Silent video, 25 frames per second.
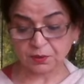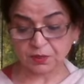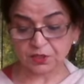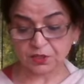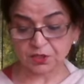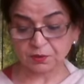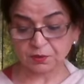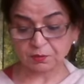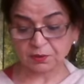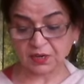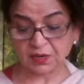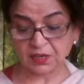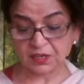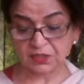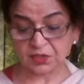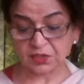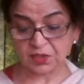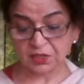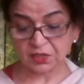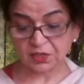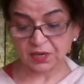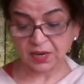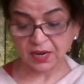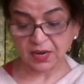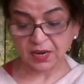Bhisham takes
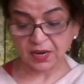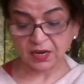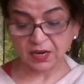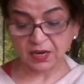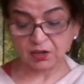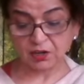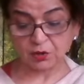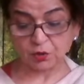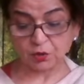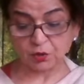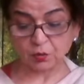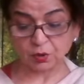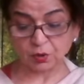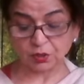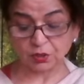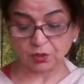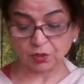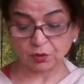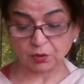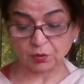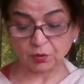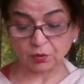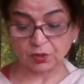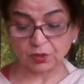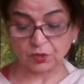his hand. You are
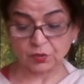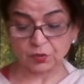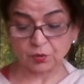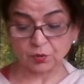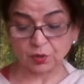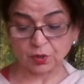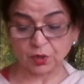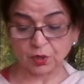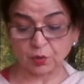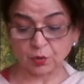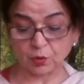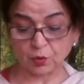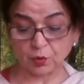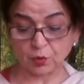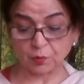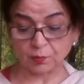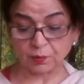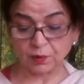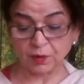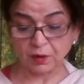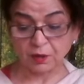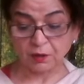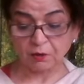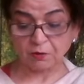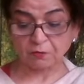Duryodhan's only
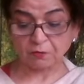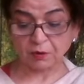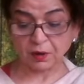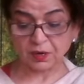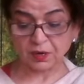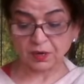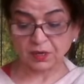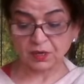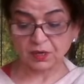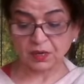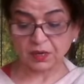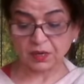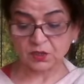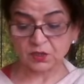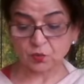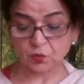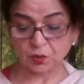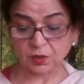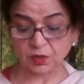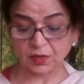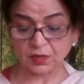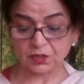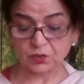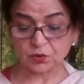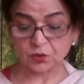hope. Fight as
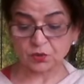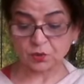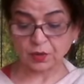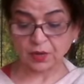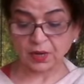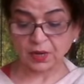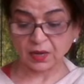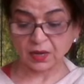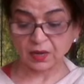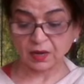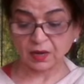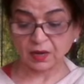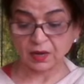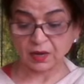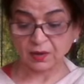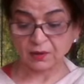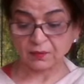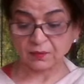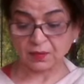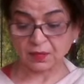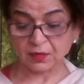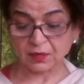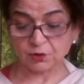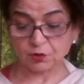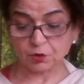well as you can.
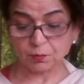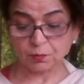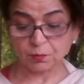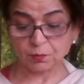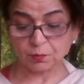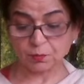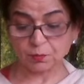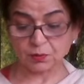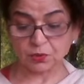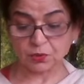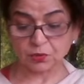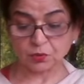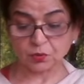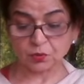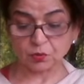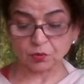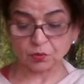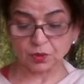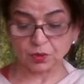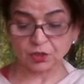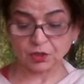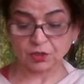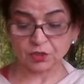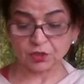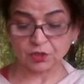That you must do
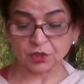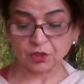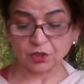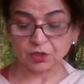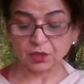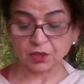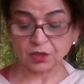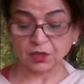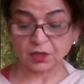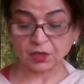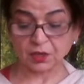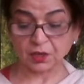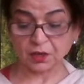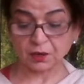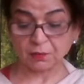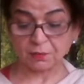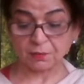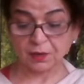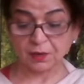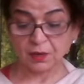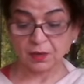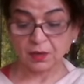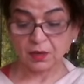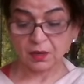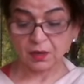in Kshatriya
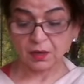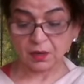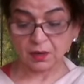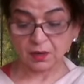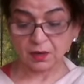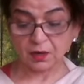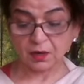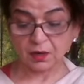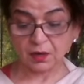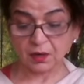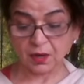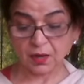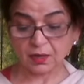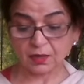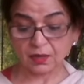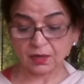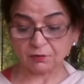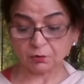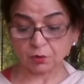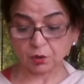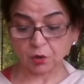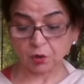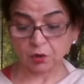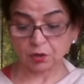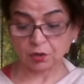Dharam. Karan, I
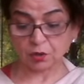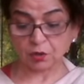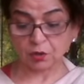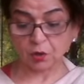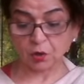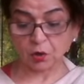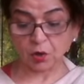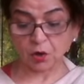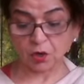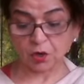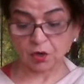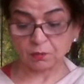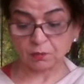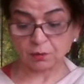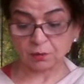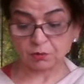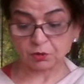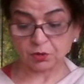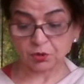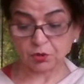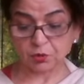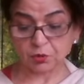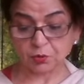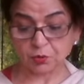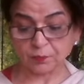have thought long
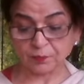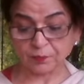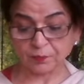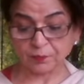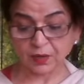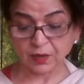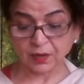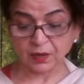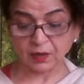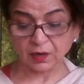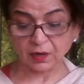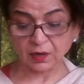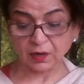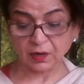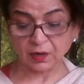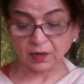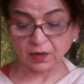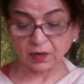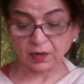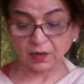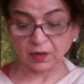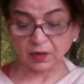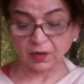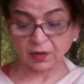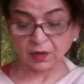about you, and
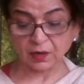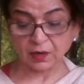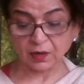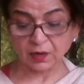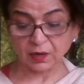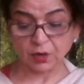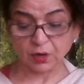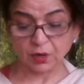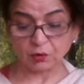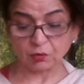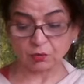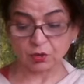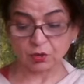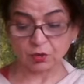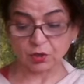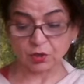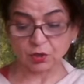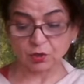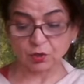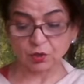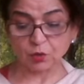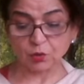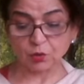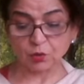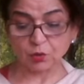I have no doubt
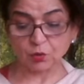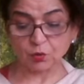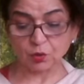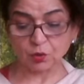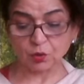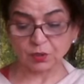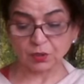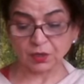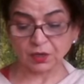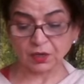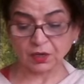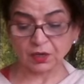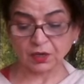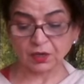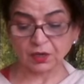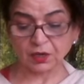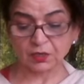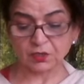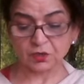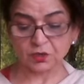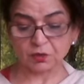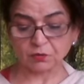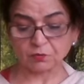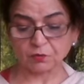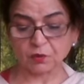you are the greatest
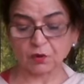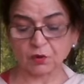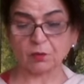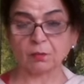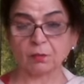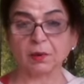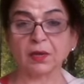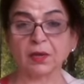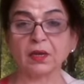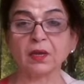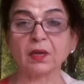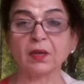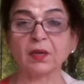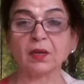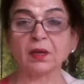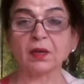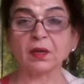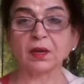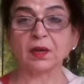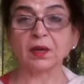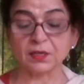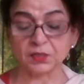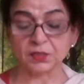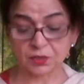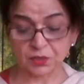of all my
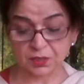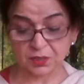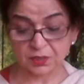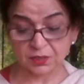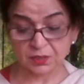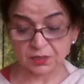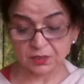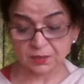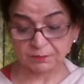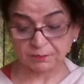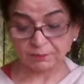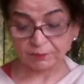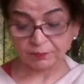grandsons.